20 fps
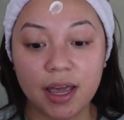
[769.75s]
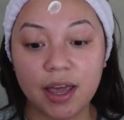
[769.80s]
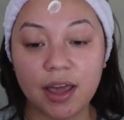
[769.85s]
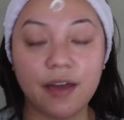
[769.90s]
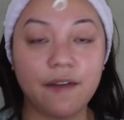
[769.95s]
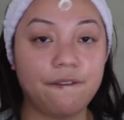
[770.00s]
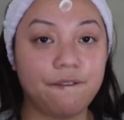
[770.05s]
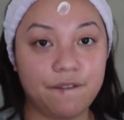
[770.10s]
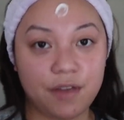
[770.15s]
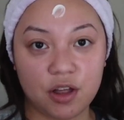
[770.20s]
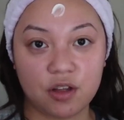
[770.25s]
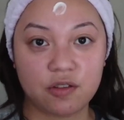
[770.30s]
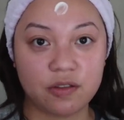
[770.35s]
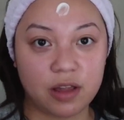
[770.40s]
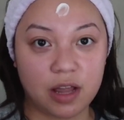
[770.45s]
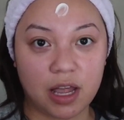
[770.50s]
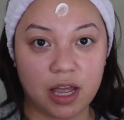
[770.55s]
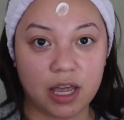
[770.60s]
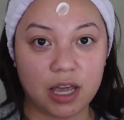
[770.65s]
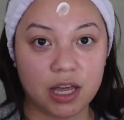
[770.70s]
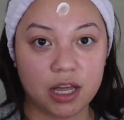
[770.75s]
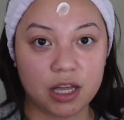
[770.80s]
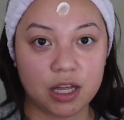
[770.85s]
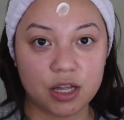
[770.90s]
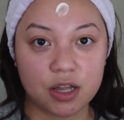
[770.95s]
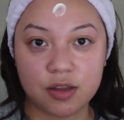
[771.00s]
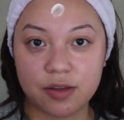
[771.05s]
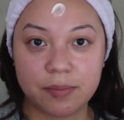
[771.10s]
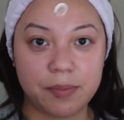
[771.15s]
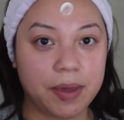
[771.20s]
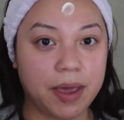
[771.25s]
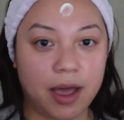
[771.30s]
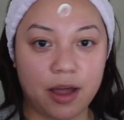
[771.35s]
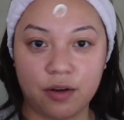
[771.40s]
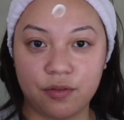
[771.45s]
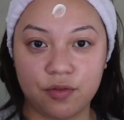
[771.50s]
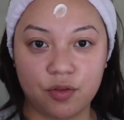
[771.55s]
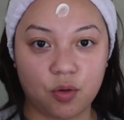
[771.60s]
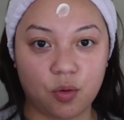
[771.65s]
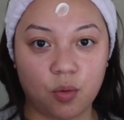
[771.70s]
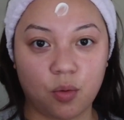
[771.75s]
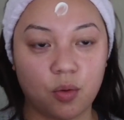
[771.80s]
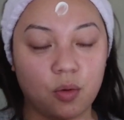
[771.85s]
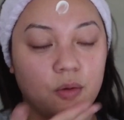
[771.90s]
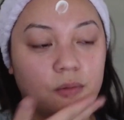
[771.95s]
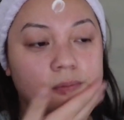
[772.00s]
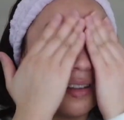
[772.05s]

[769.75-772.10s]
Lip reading: it feels like to be out of school.